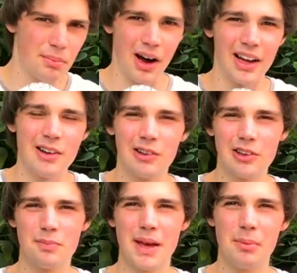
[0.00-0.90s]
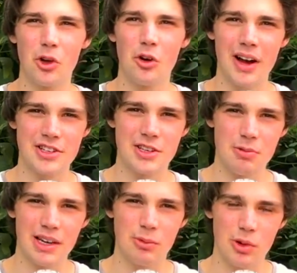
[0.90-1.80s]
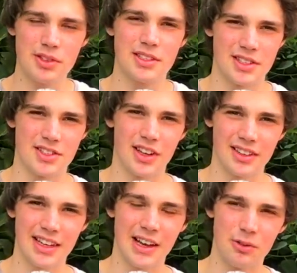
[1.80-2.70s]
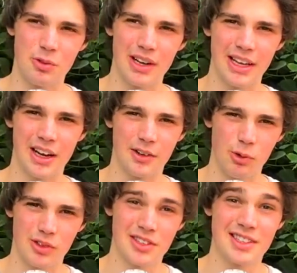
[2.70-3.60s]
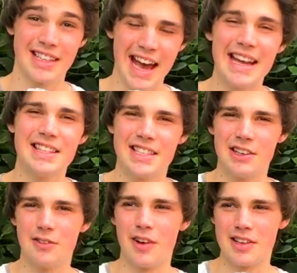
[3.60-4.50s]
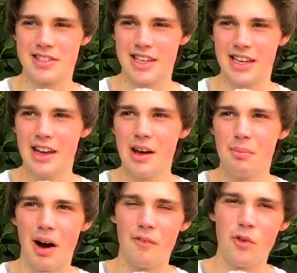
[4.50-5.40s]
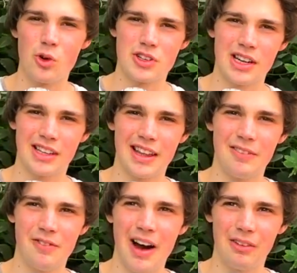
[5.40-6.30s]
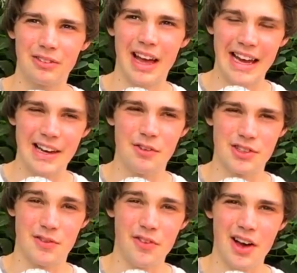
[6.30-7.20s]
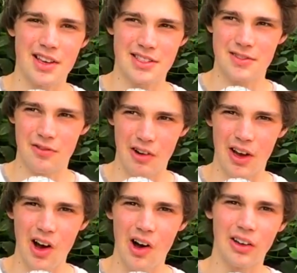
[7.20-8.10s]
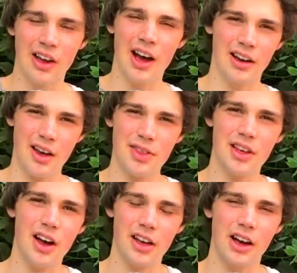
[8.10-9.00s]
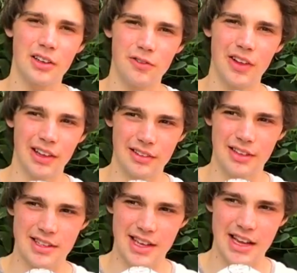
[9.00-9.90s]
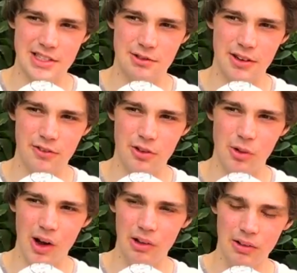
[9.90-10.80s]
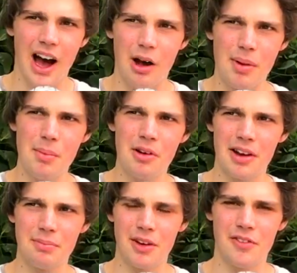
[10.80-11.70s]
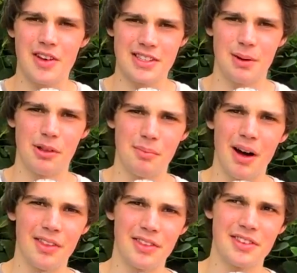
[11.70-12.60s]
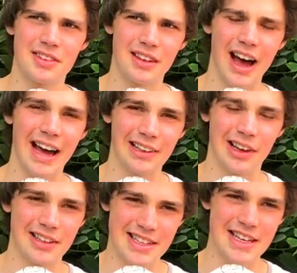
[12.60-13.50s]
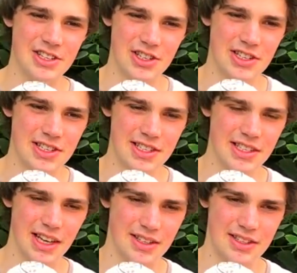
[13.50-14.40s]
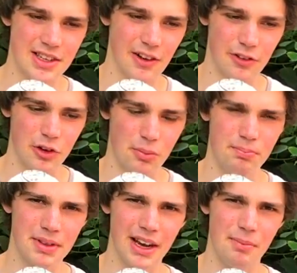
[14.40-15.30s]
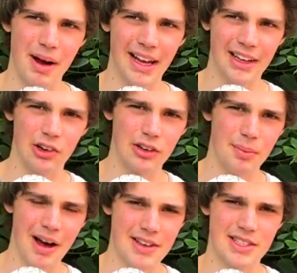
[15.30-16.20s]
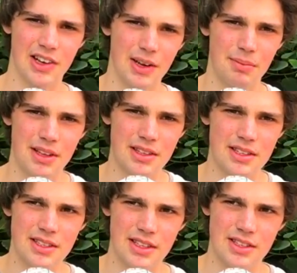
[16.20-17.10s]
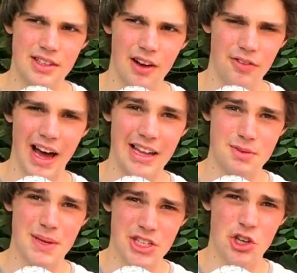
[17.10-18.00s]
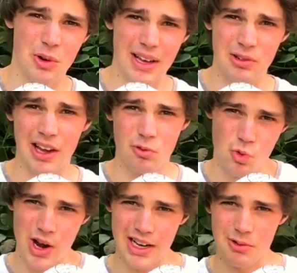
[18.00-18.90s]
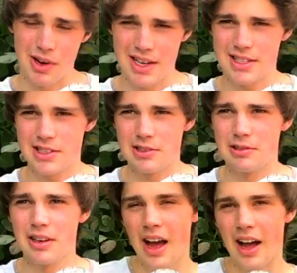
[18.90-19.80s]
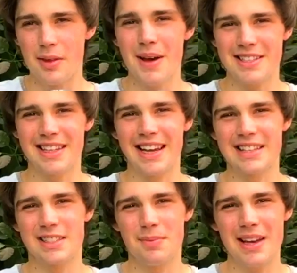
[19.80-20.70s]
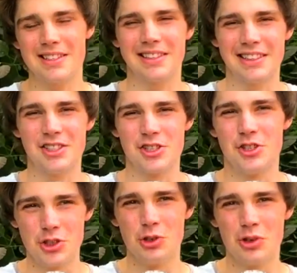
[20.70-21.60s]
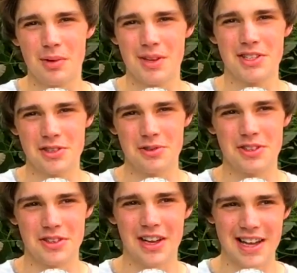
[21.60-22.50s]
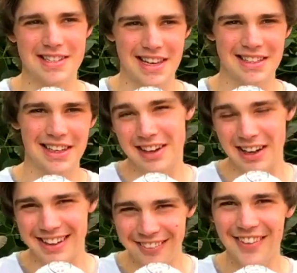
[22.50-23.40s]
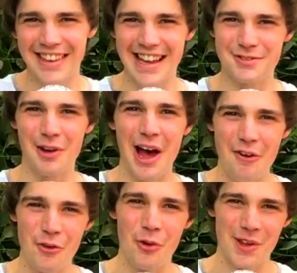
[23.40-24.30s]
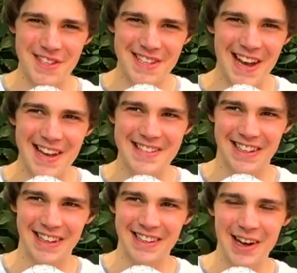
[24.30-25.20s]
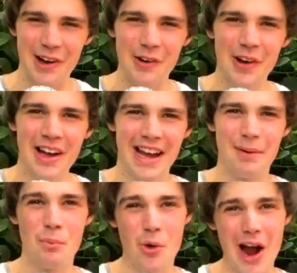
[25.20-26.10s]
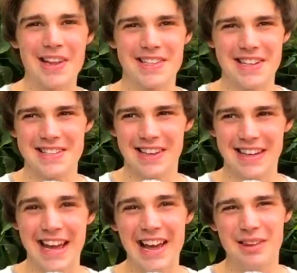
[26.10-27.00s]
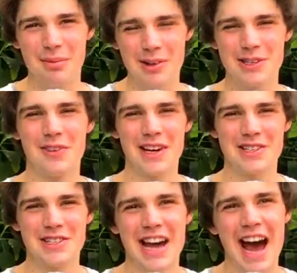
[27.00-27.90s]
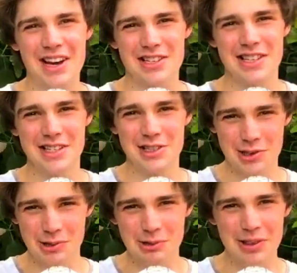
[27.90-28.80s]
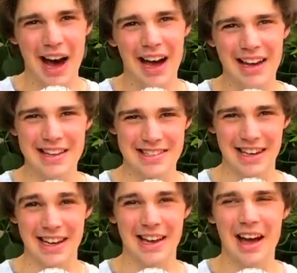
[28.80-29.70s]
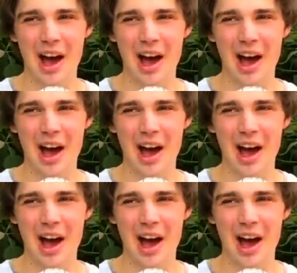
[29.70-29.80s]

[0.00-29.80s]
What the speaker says: But I know a lot of people who actually really wanted to study and really kind of wanted to get into university, but unfortunately they found A-levels at first very hard. And I think I kind of fell under this category for a while. I remember in my first couple of months I had like teachers and stuff who were, you know, banging on about assignments and stuff that had to be due in like really soon. And the best thing is to basically just do them as soon as you get set in. I know that's what everyone says, and I know in practice like getting the motivation to actually do that is like